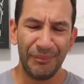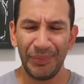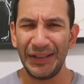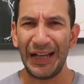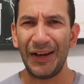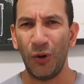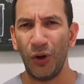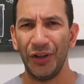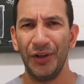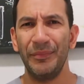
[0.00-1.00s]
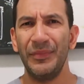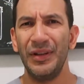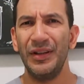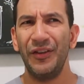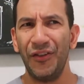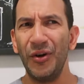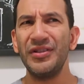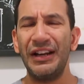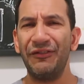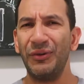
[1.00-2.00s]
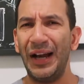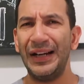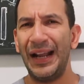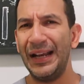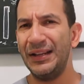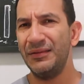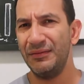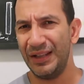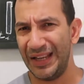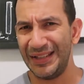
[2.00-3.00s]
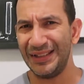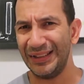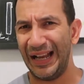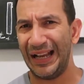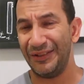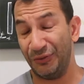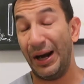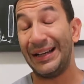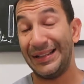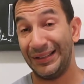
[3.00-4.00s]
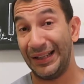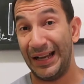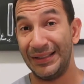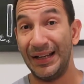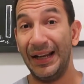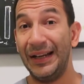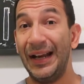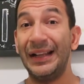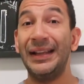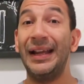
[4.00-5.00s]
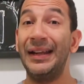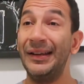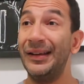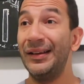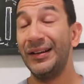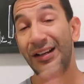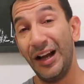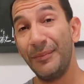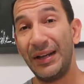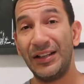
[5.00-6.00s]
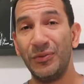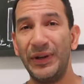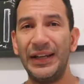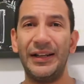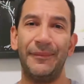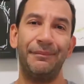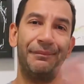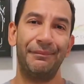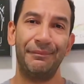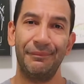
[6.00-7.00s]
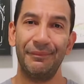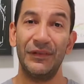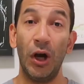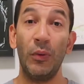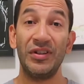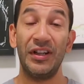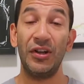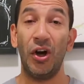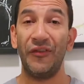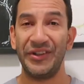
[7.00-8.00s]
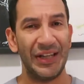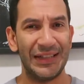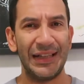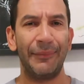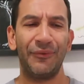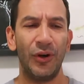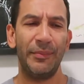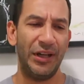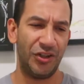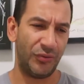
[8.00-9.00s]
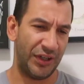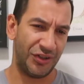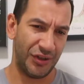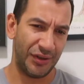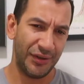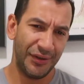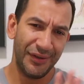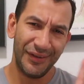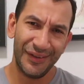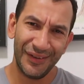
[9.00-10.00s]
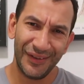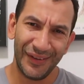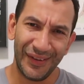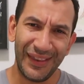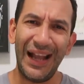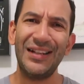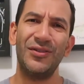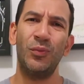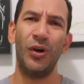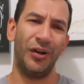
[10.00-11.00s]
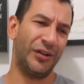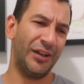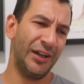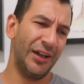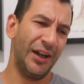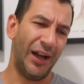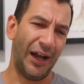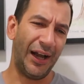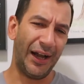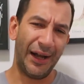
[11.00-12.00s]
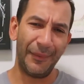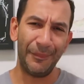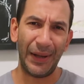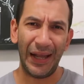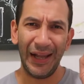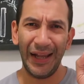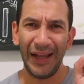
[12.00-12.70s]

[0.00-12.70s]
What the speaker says: but not all of them. Thursday, Friday is the last. Friday is the last day. And then come next week, no one's in the office except for administration. That's work. I